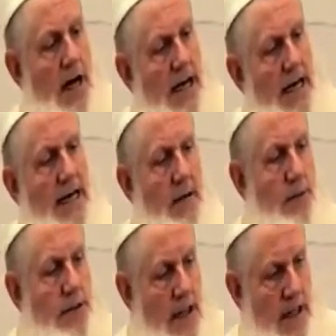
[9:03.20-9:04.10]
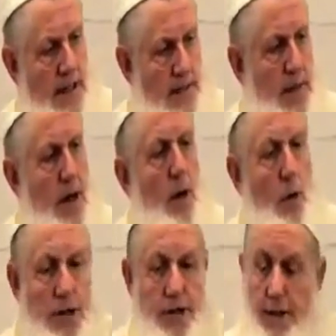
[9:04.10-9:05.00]
alayhi wasallam
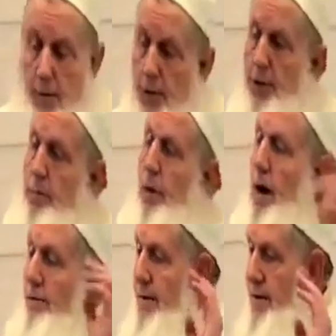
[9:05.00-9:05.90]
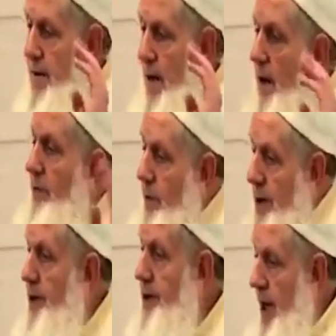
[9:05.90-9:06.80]
was a real prophet of the
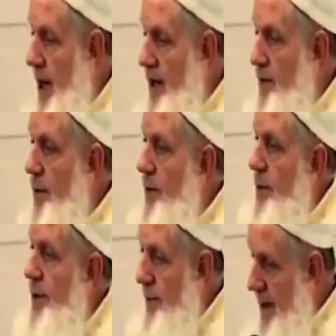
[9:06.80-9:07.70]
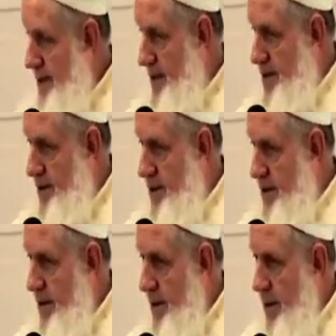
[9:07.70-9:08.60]
real God with a real message.
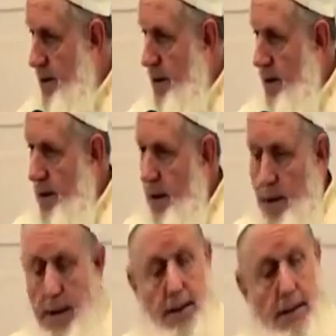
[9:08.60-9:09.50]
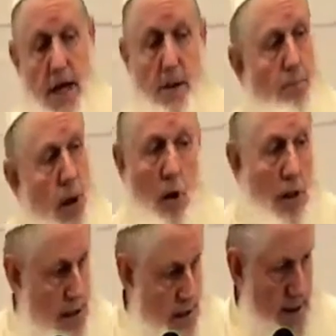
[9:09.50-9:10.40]
It's not
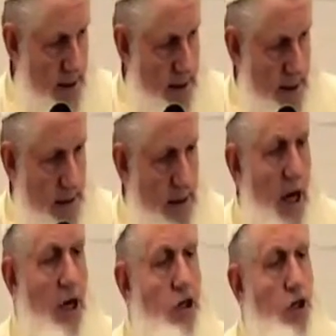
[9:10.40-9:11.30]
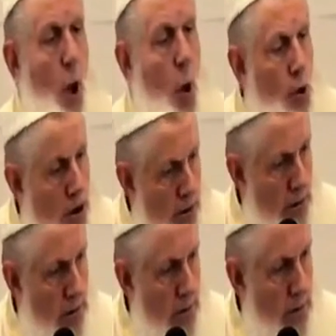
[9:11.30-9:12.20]
bogus. It's not a joke.
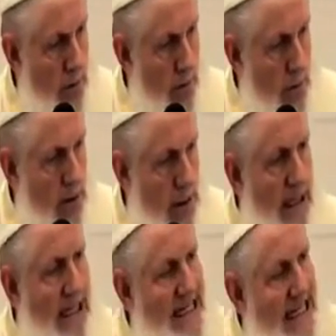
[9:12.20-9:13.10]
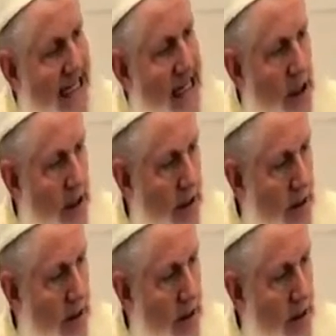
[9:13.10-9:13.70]
It is clear.